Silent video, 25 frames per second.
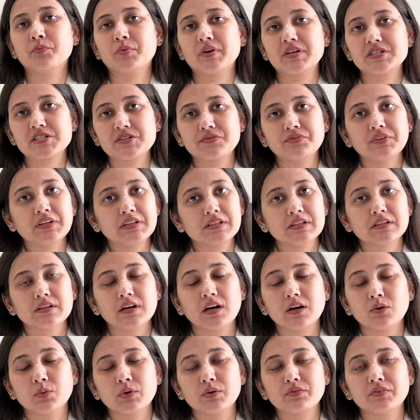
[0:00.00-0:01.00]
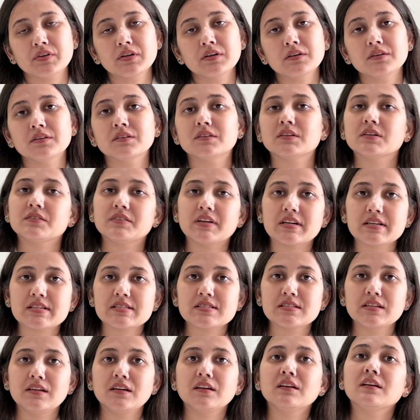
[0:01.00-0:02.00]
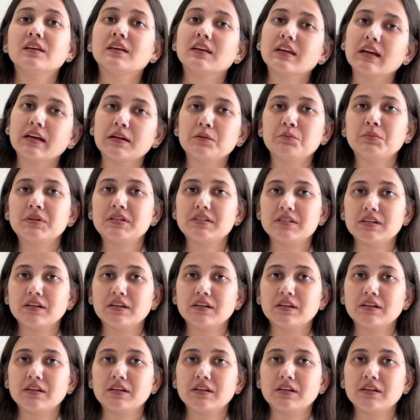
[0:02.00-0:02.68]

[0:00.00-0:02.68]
of breastfeeding, however, the vaccine can be